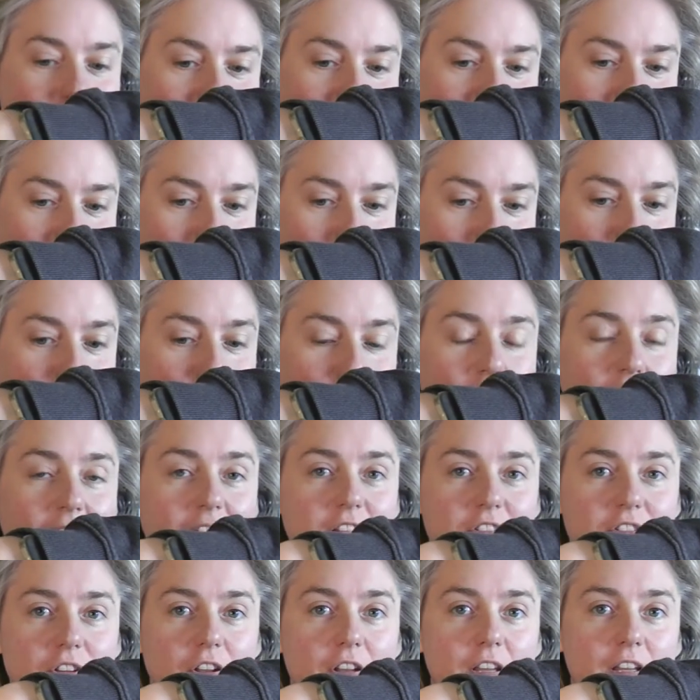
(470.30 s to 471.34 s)
I put my
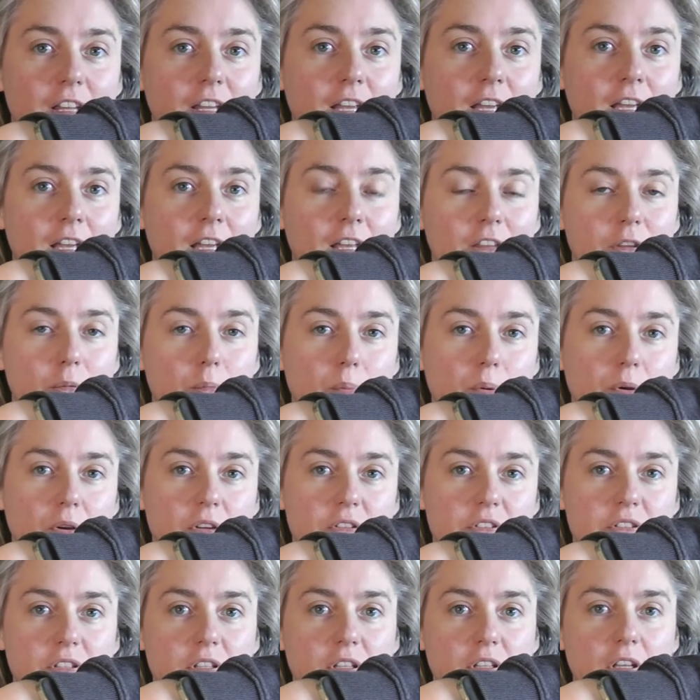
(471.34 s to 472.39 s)
hands on it. The
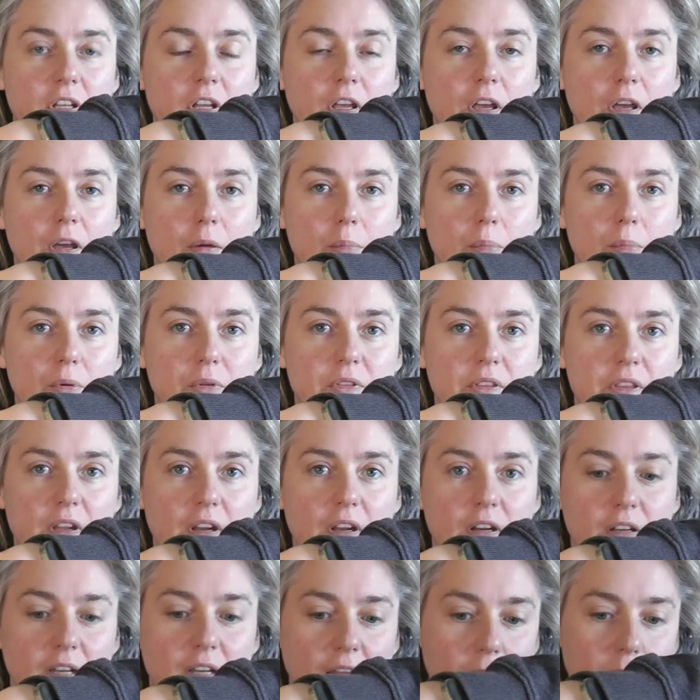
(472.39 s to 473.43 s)
person put
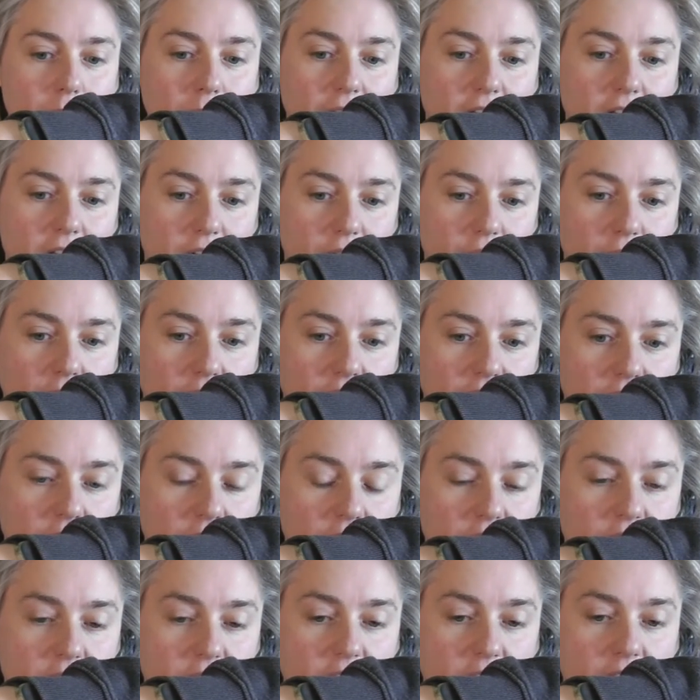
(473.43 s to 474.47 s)
their name and address
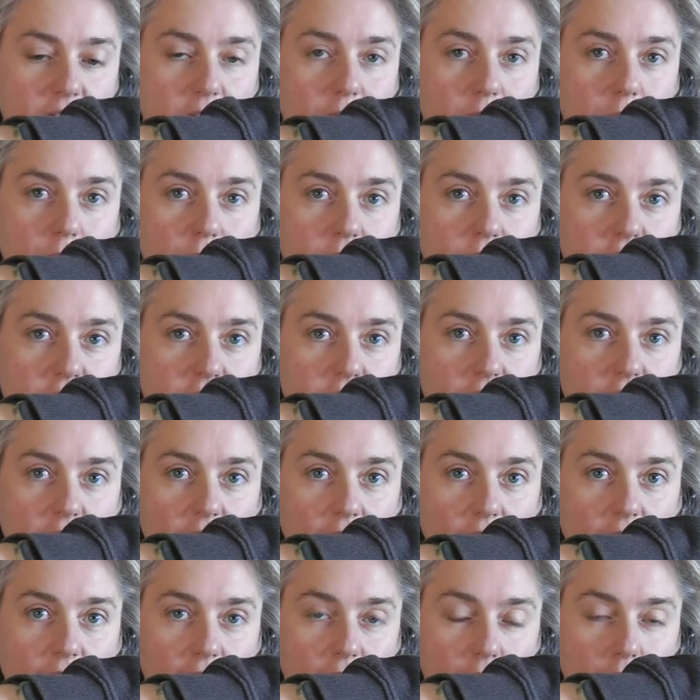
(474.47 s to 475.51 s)
on a sticker, which
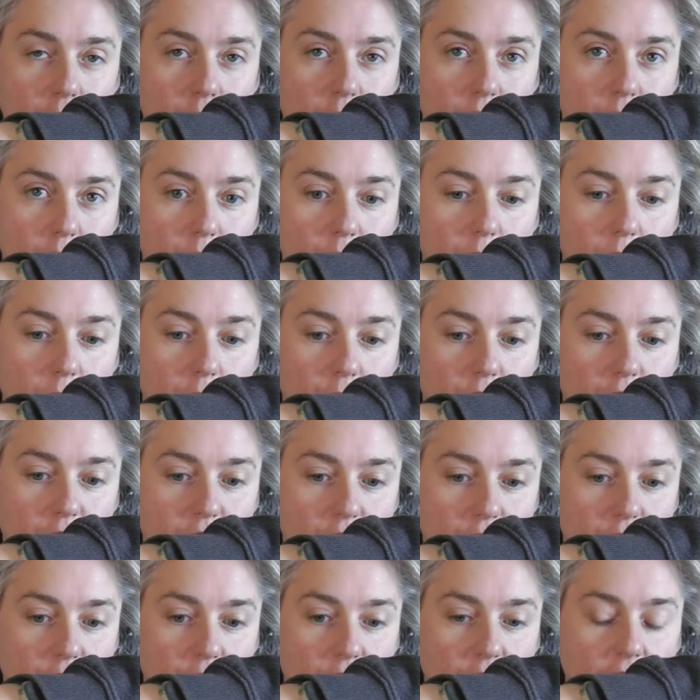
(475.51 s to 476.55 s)
I couldn't remove
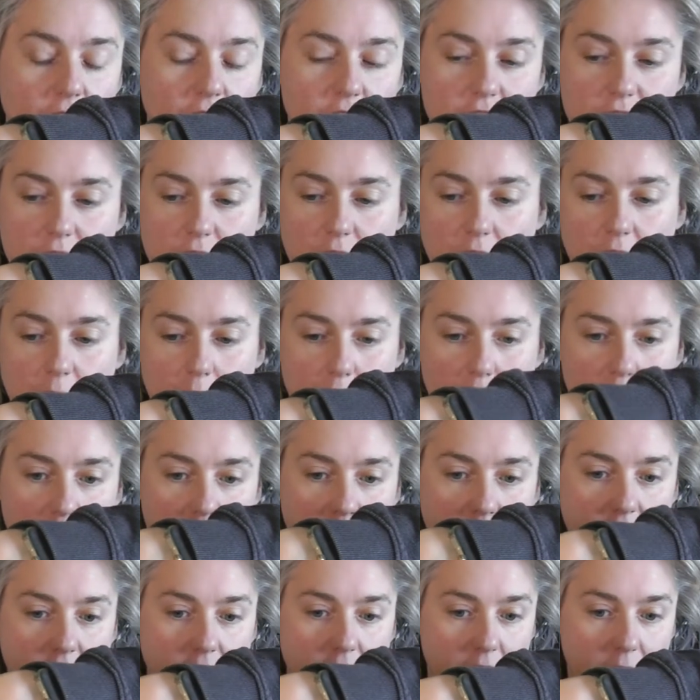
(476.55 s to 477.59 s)
so far, so I
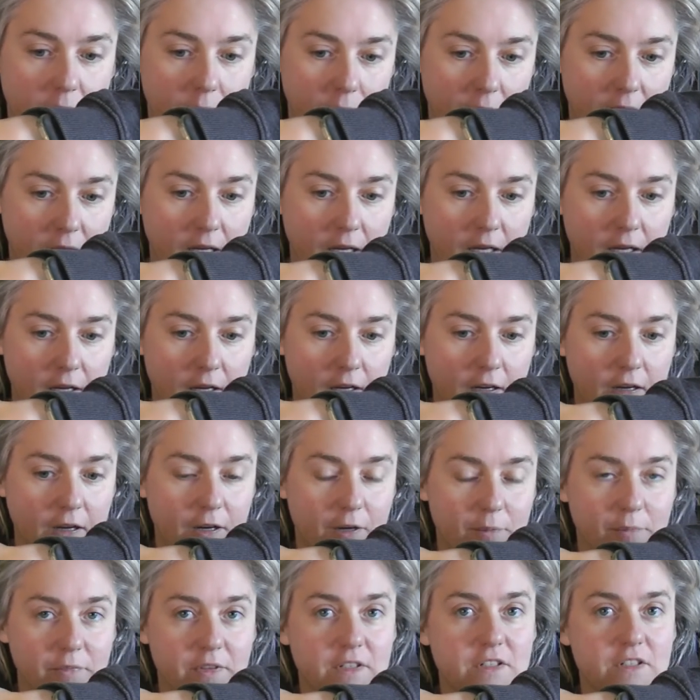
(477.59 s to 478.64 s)
put it on.
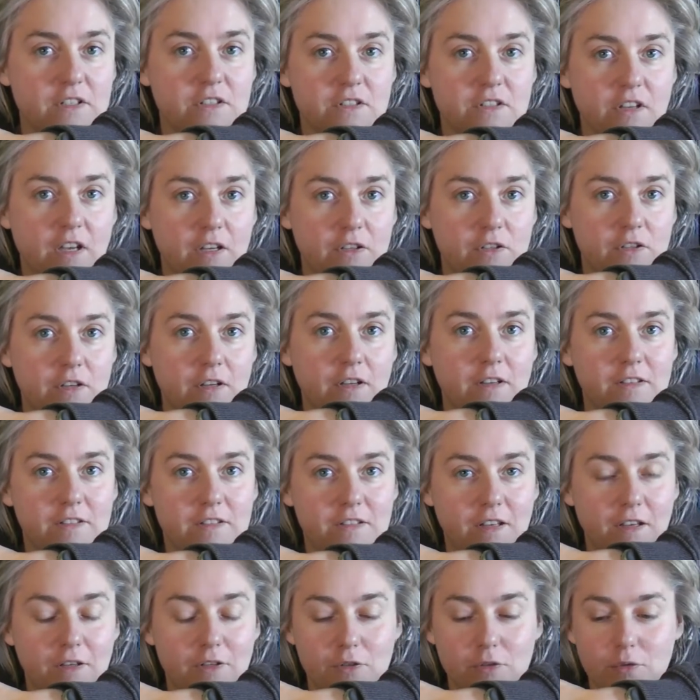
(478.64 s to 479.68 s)
This is side
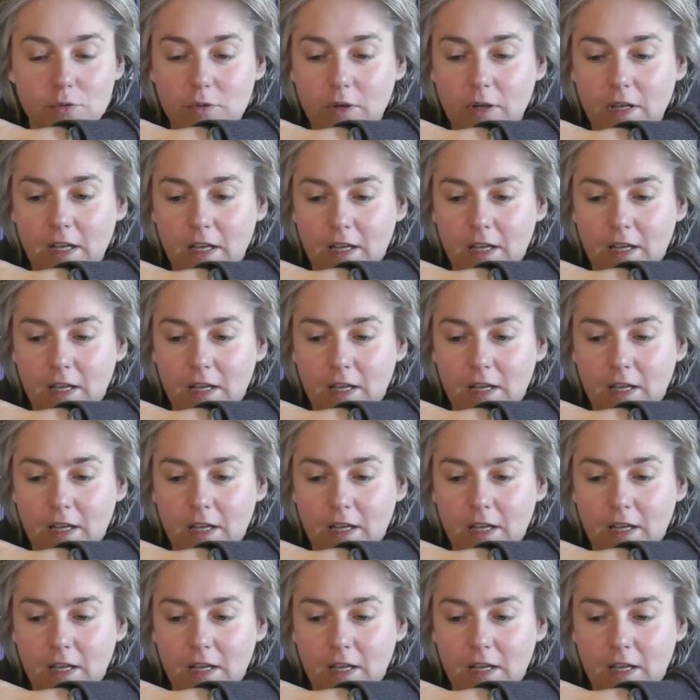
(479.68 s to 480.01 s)
2.